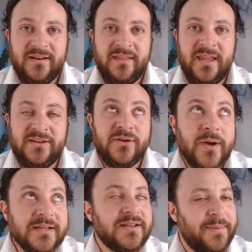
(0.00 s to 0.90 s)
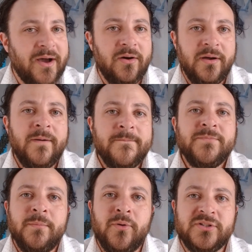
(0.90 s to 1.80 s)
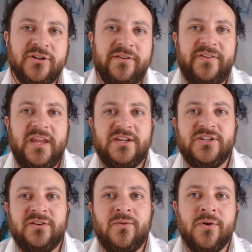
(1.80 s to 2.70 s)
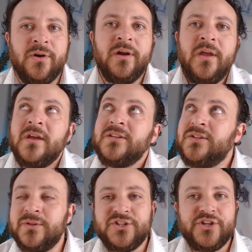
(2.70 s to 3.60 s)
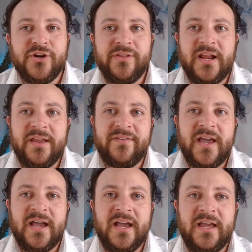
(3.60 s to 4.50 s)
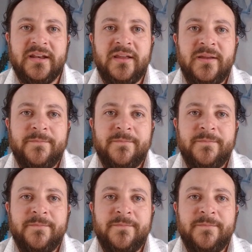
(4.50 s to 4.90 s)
They do ask about board certification or to ensure that I've had